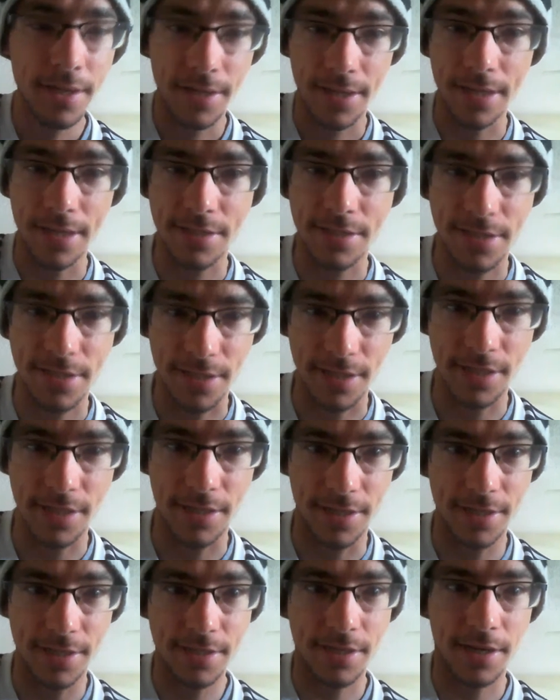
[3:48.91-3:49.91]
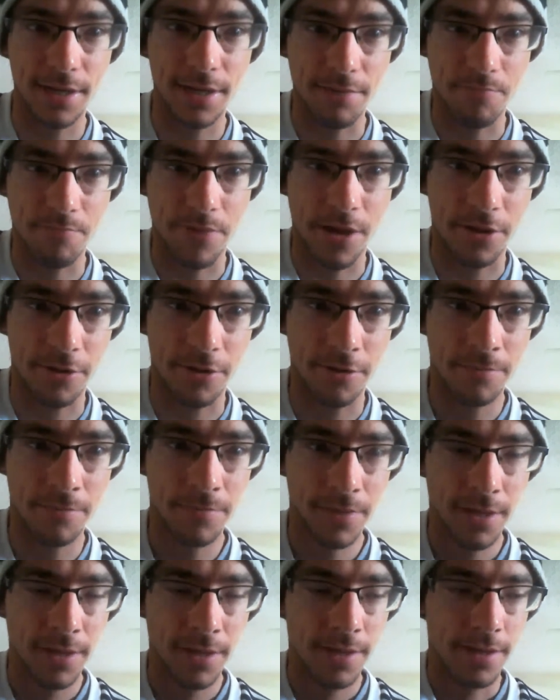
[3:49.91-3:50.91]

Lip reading: he's going to get better,